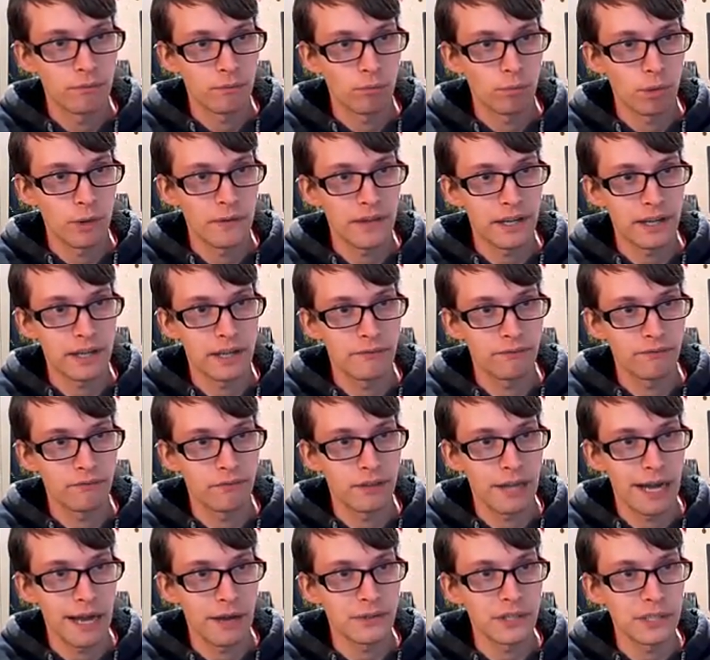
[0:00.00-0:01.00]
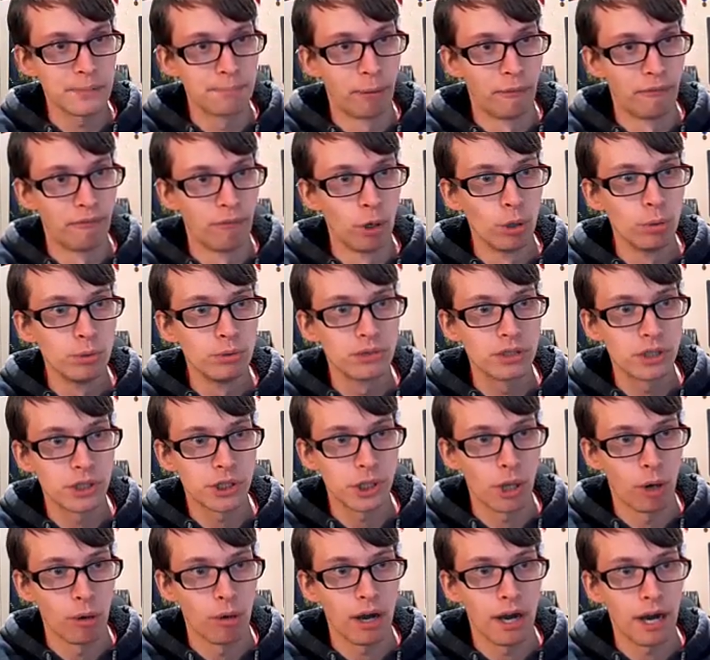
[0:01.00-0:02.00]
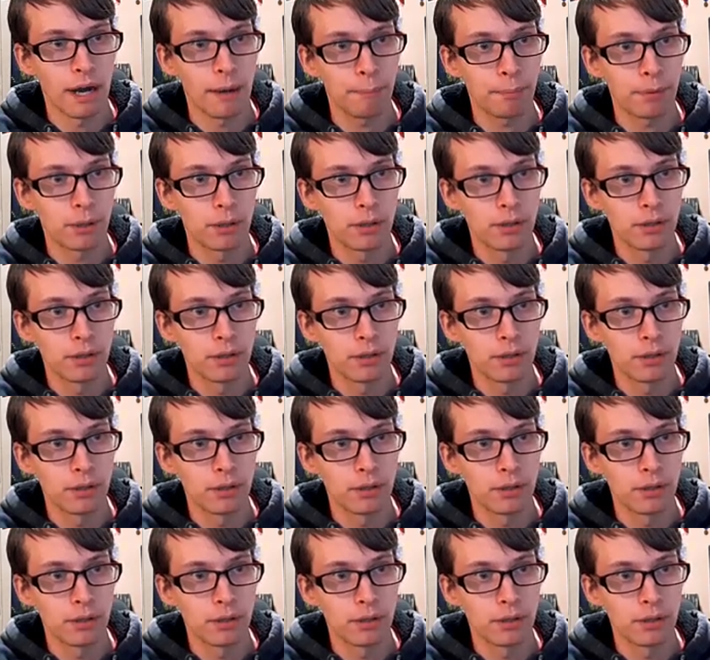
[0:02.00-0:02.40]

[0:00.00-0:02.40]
where they allow these buffoons to show up.